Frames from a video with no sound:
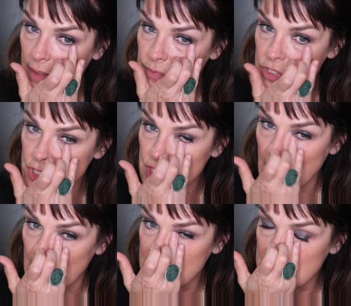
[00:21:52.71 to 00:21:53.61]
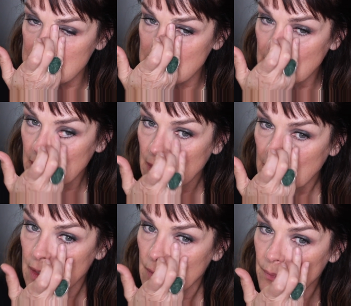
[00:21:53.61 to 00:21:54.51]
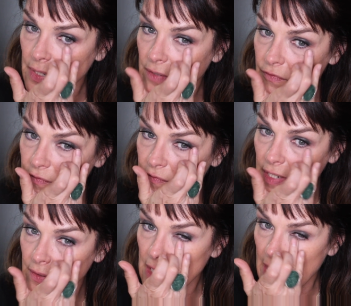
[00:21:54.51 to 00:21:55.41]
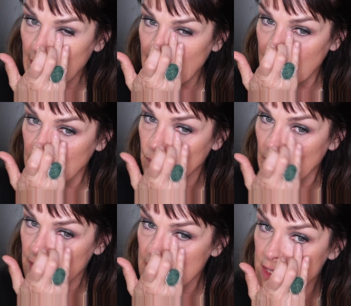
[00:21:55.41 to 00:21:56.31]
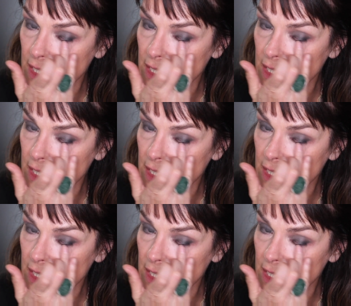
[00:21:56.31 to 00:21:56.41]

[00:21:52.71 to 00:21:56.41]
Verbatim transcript: I'm just being very light-handed with this.